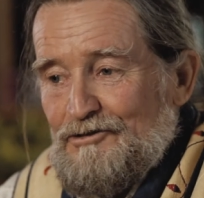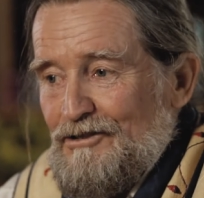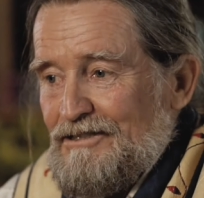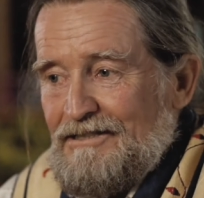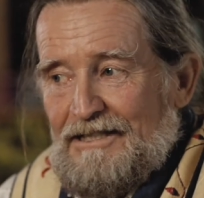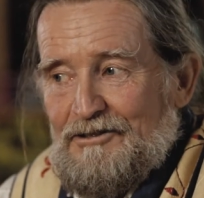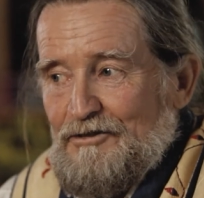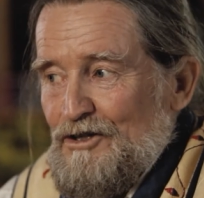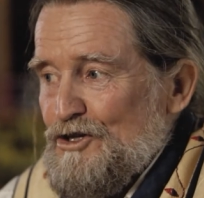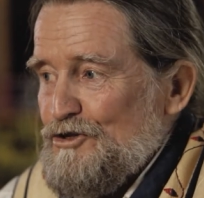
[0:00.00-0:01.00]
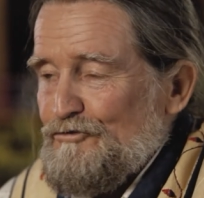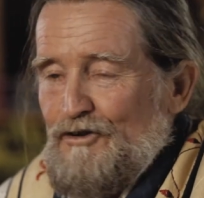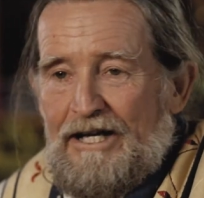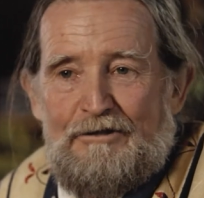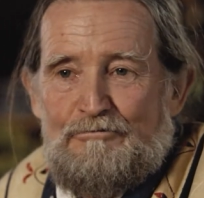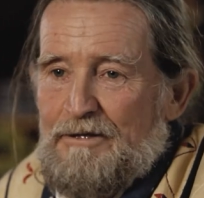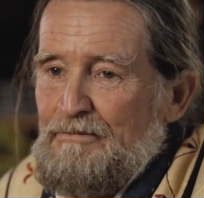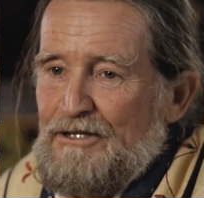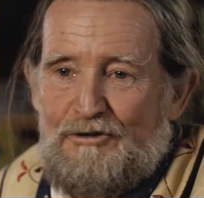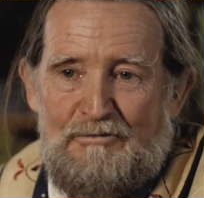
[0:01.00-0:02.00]
is not a sense that you're finally
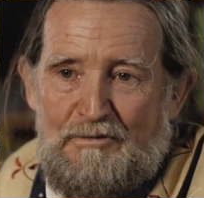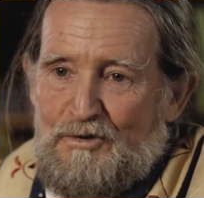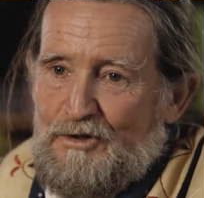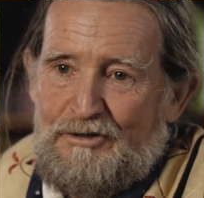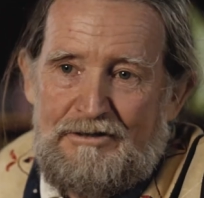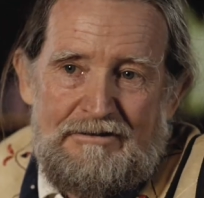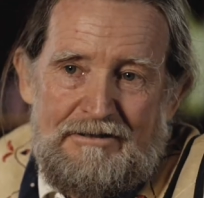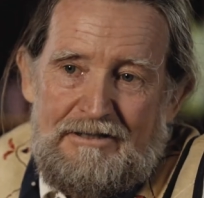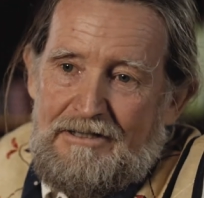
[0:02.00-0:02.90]
reaping your reward or